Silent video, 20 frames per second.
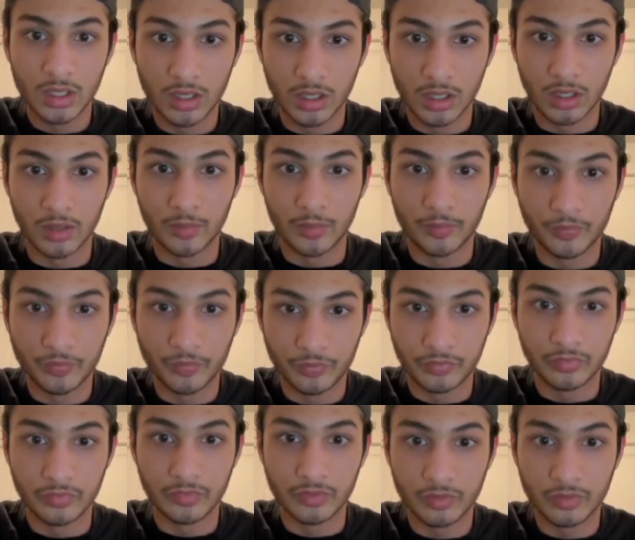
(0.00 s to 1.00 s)

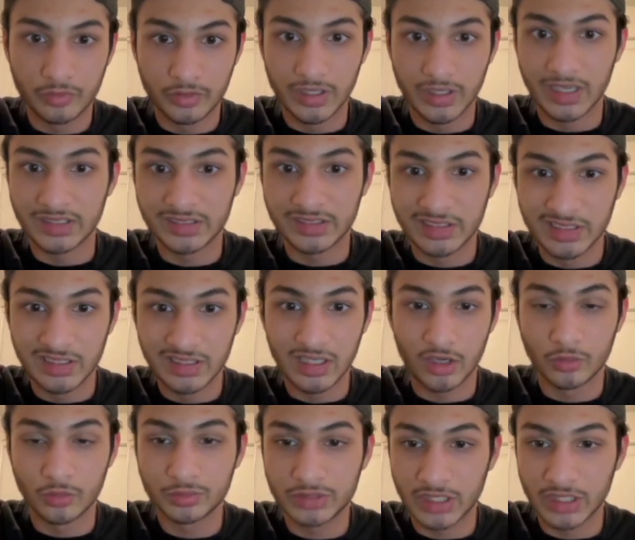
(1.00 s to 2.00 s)
If you guys need
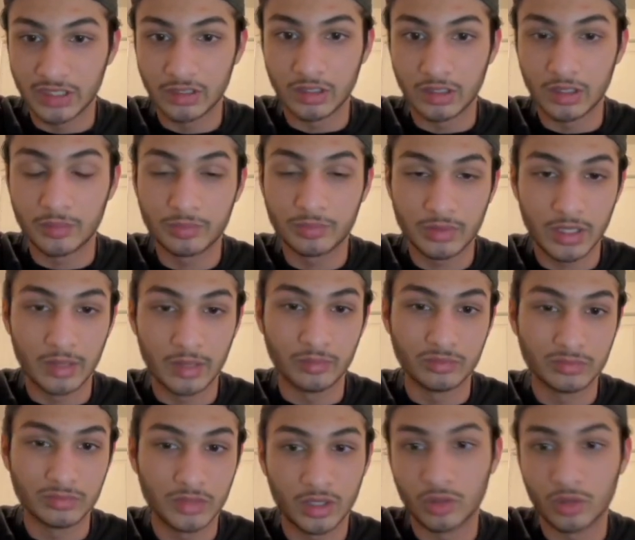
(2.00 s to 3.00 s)
help setting up,
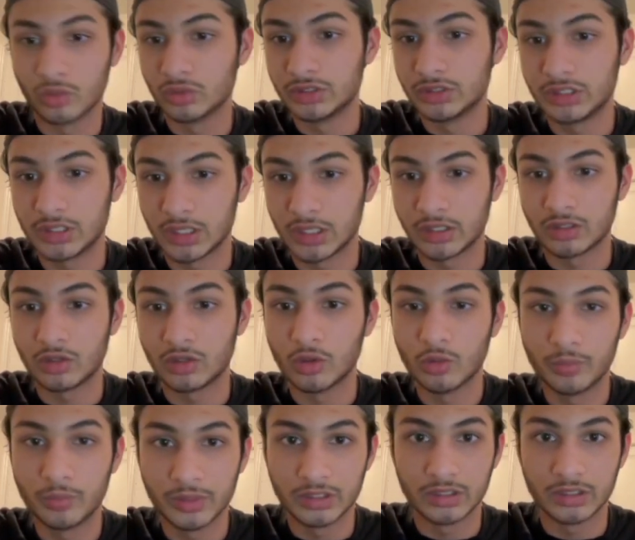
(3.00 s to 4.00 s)
I'm always like
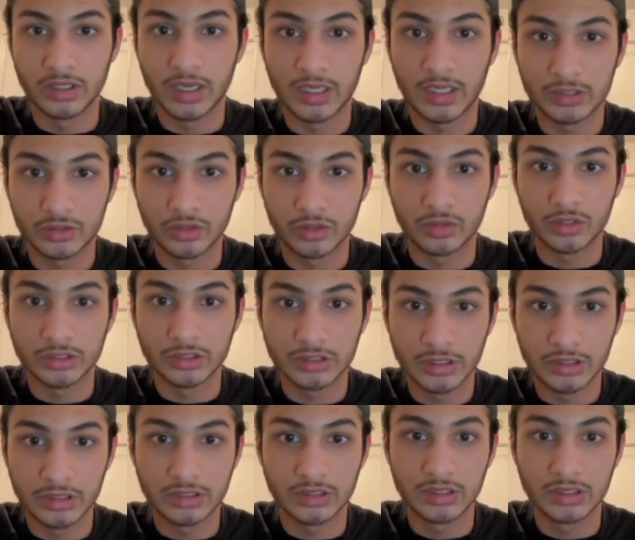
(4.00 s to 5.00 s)
open to answer
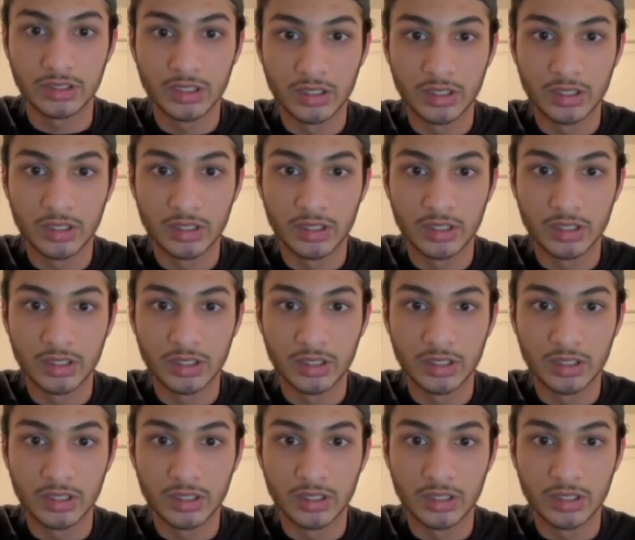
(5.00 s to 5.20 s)
questions.